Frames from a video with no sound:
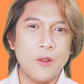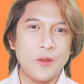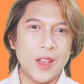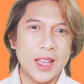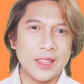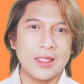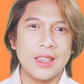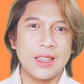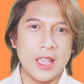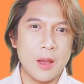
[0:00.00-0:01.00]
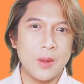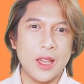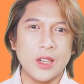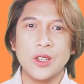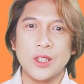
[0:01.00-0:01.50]
fast the
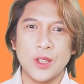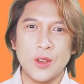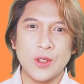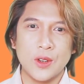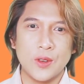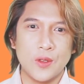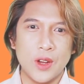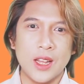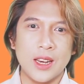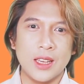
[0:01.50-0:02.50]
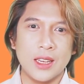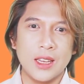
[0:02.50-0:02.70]
examination is going to run.